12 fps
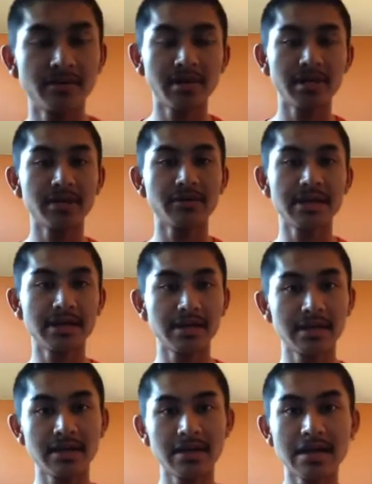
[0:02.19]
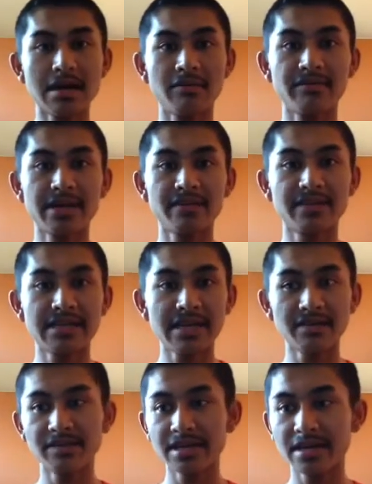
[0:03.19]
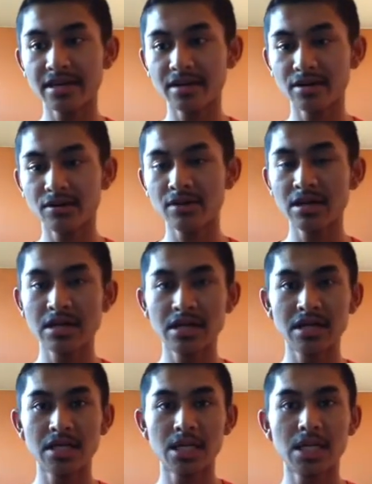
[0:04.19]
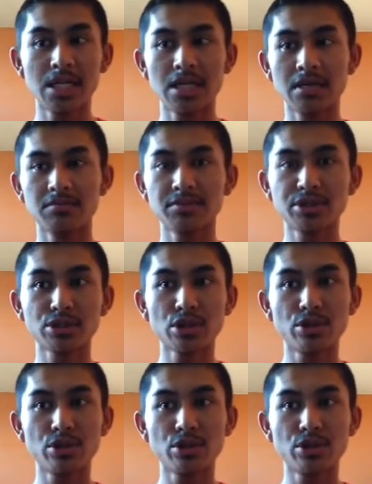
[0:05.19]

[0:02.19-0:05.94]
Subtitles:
a really quick outfit of the day video. I'm just